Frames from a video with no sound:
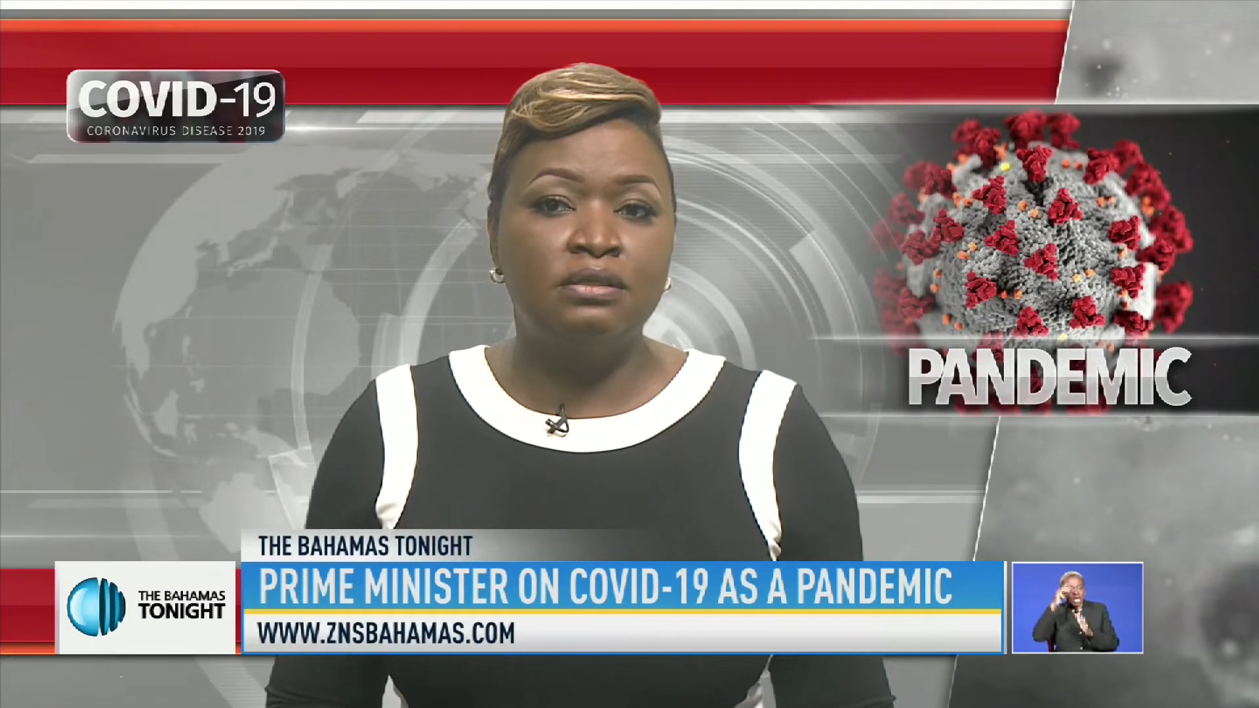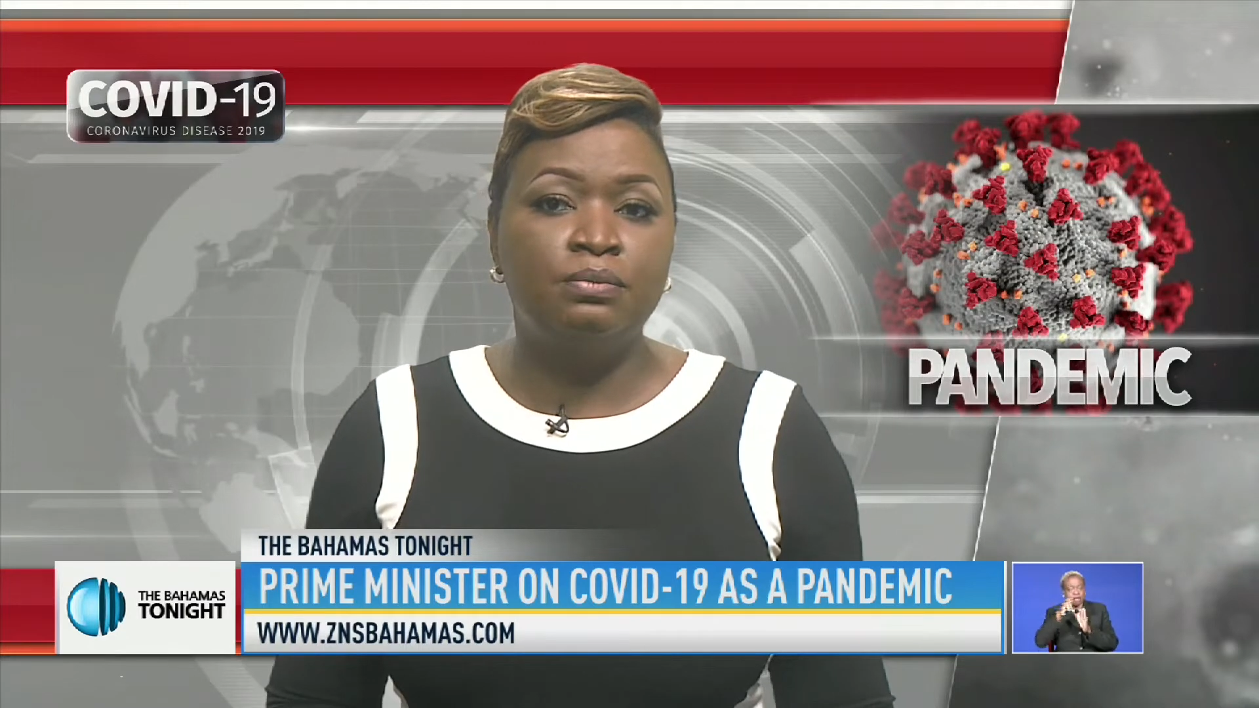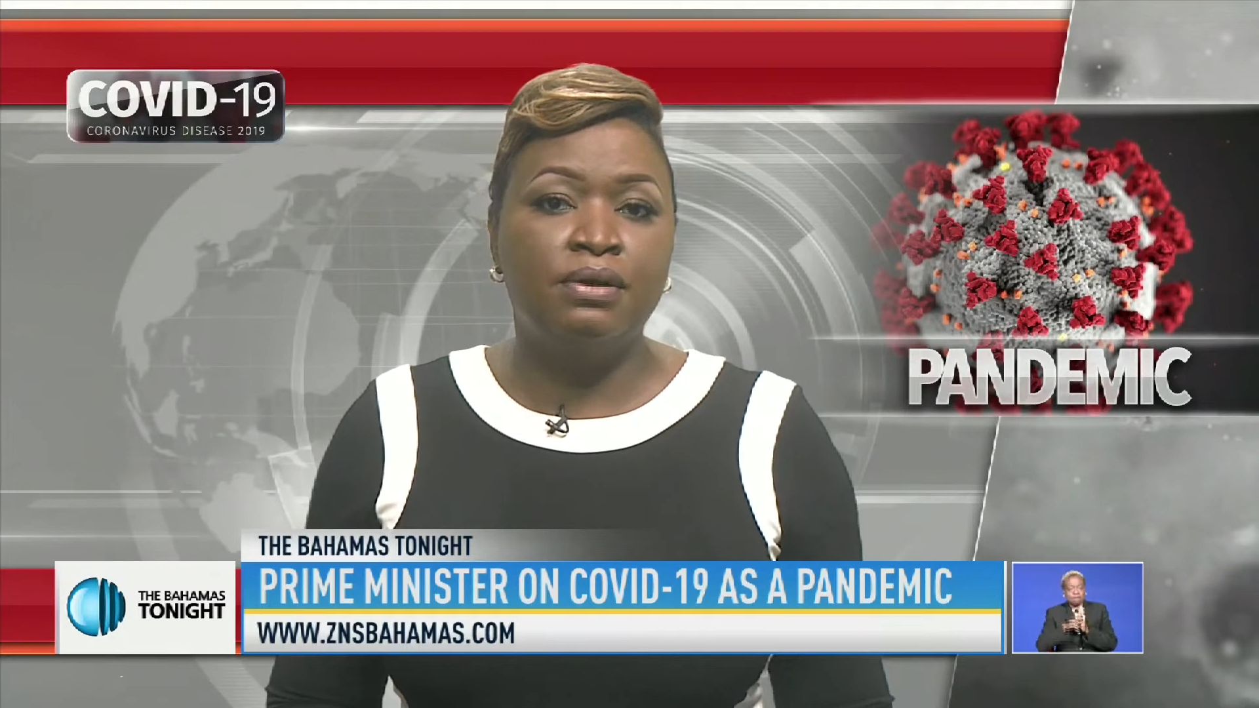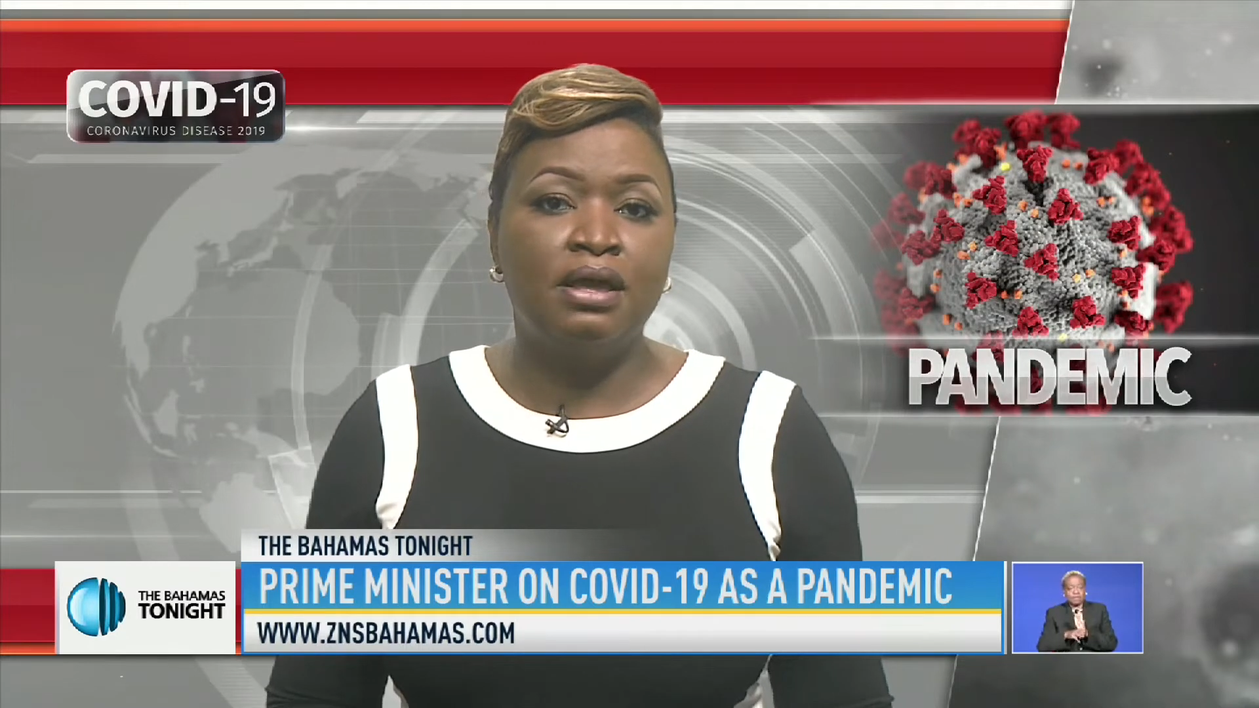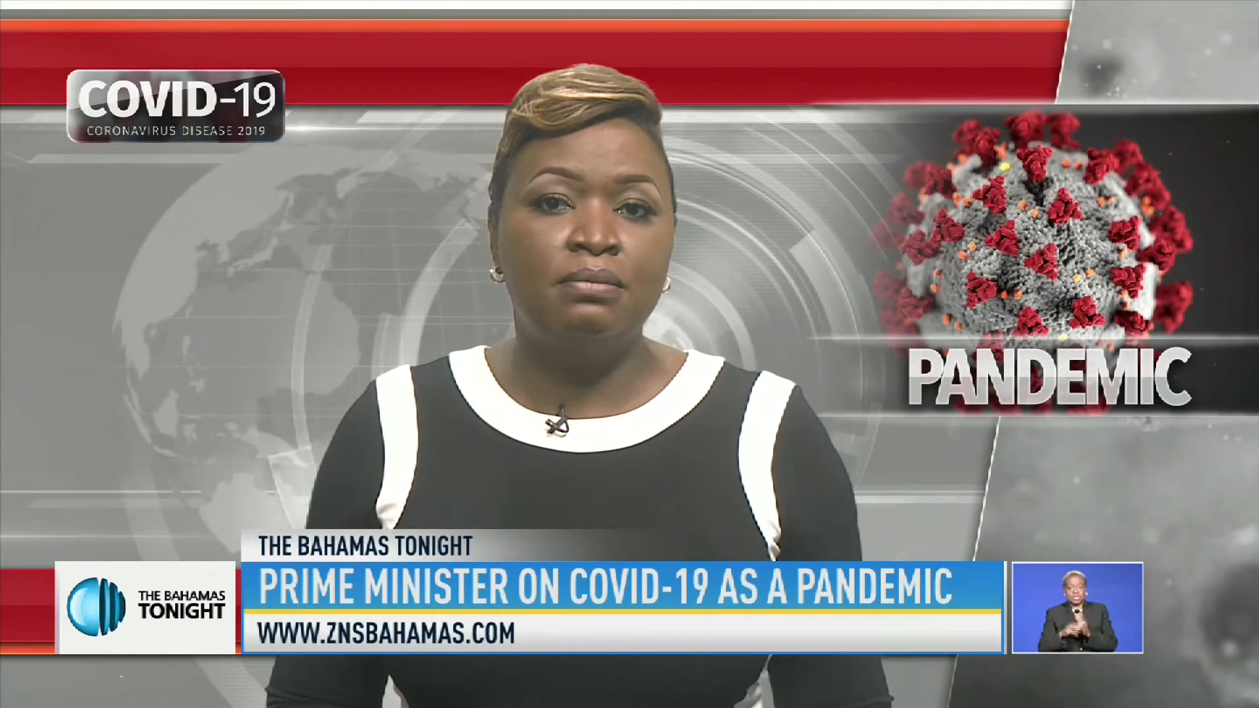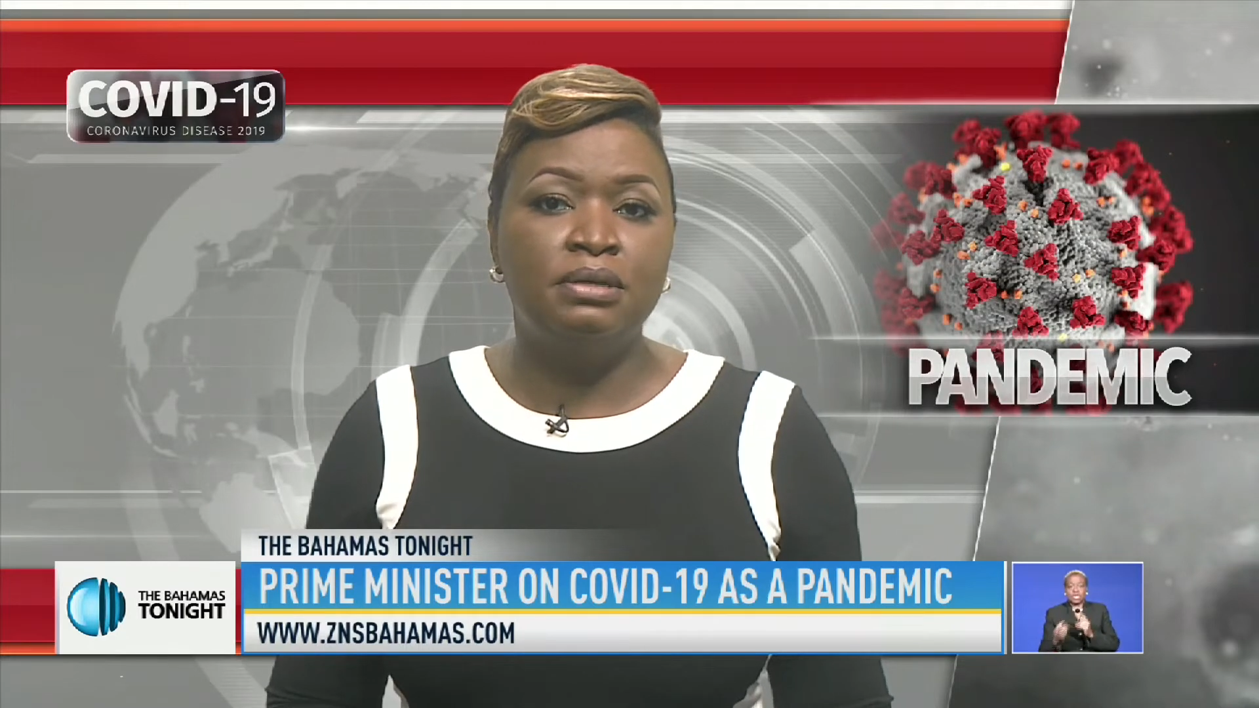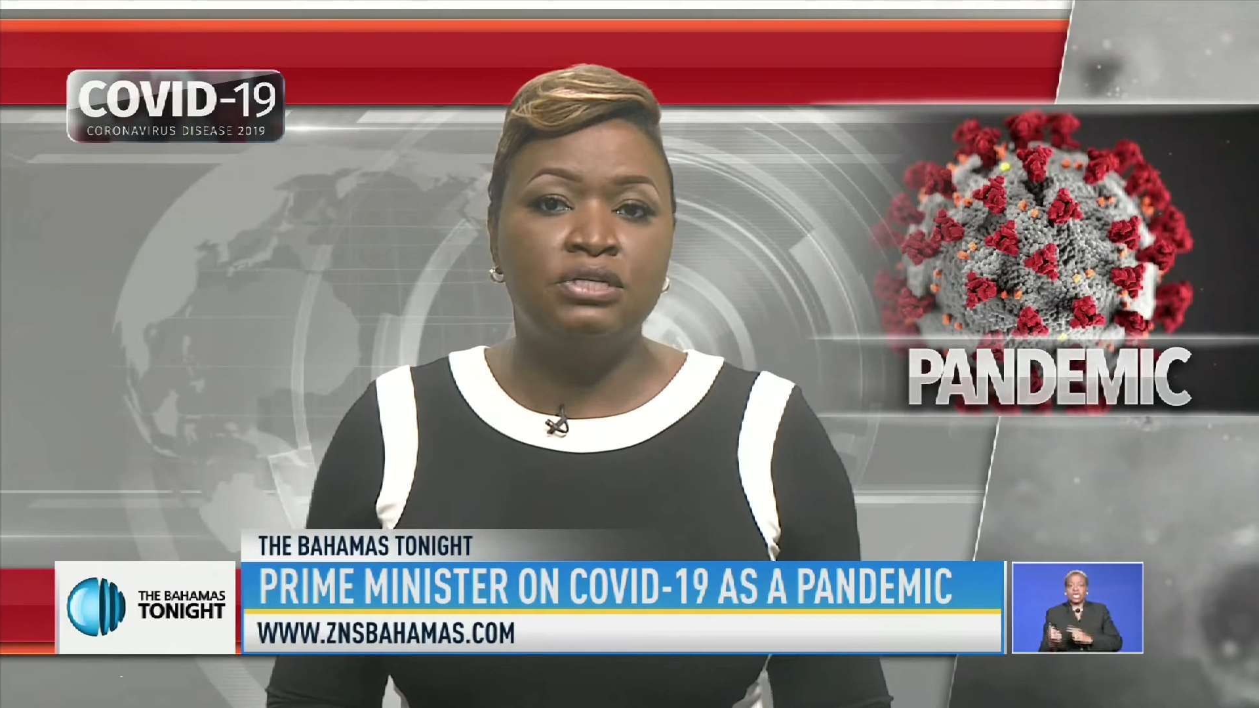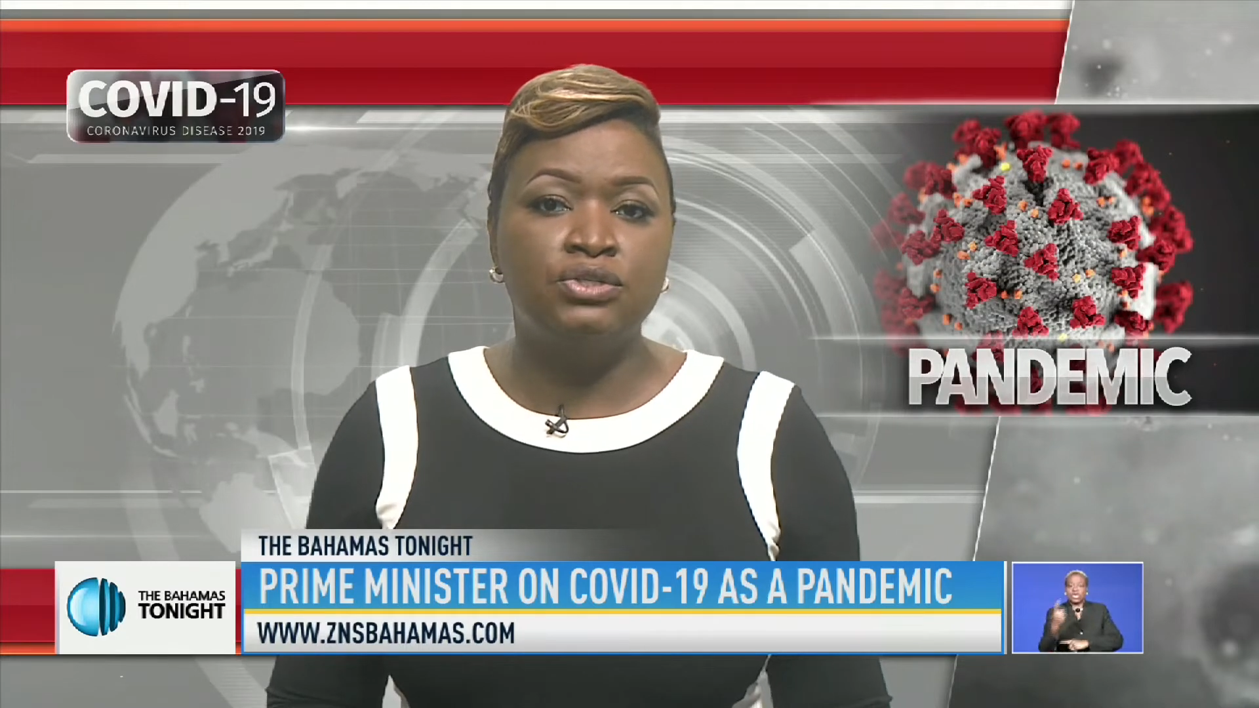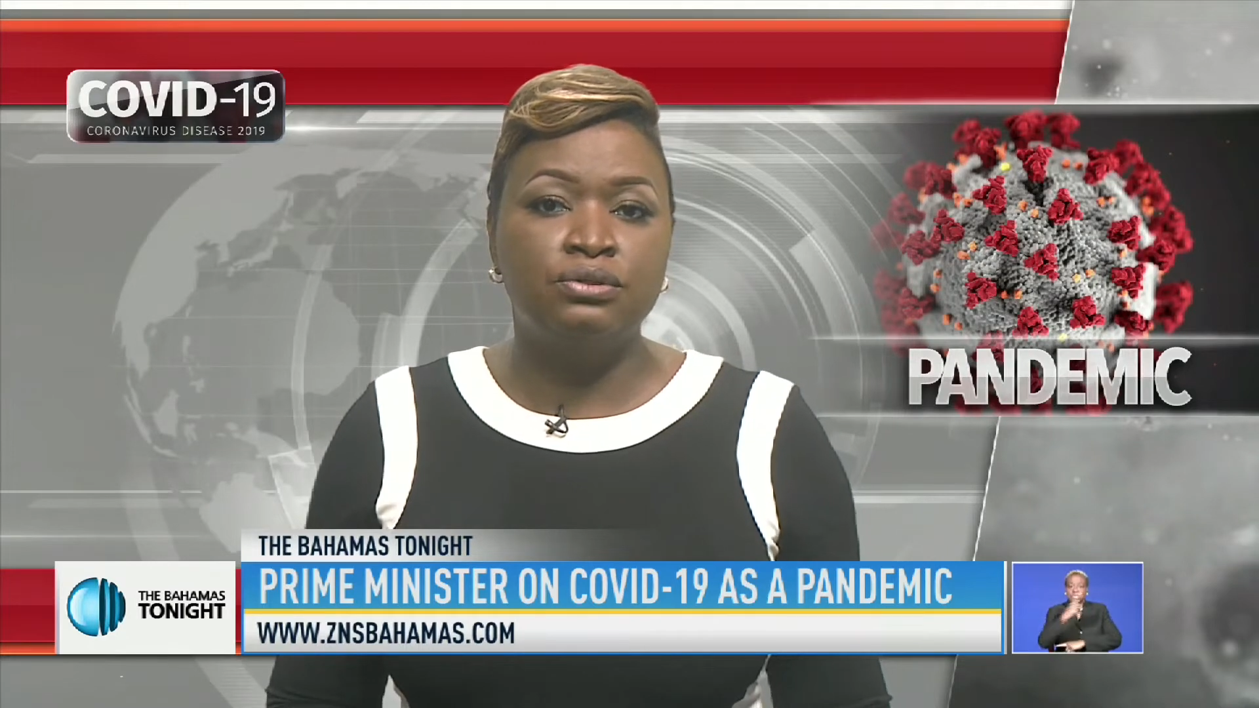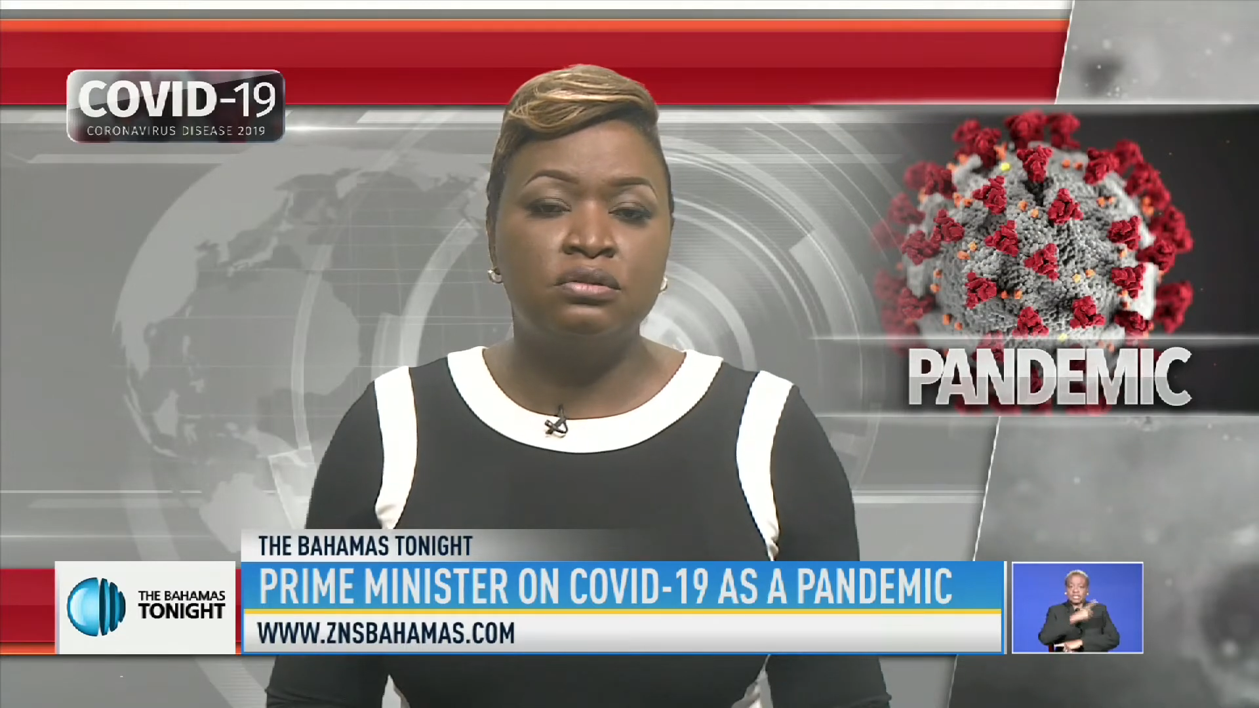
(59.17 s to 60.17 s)
the Prime
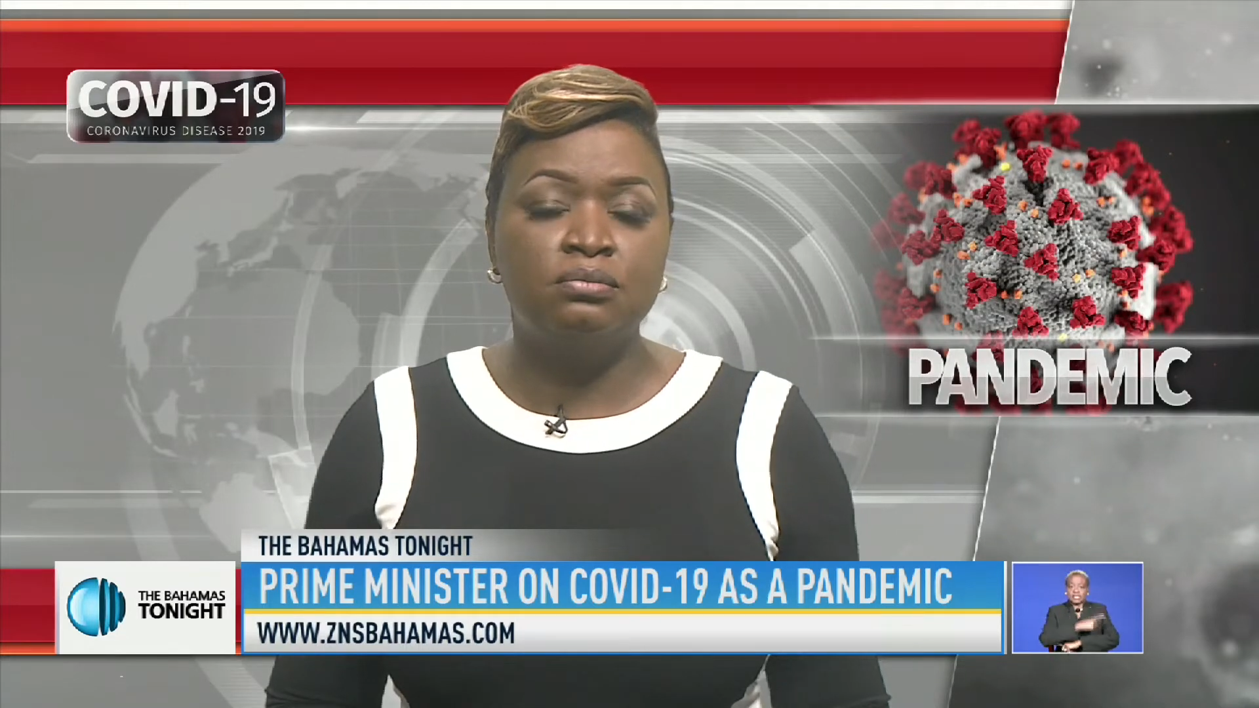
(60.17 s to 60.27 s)
Minister,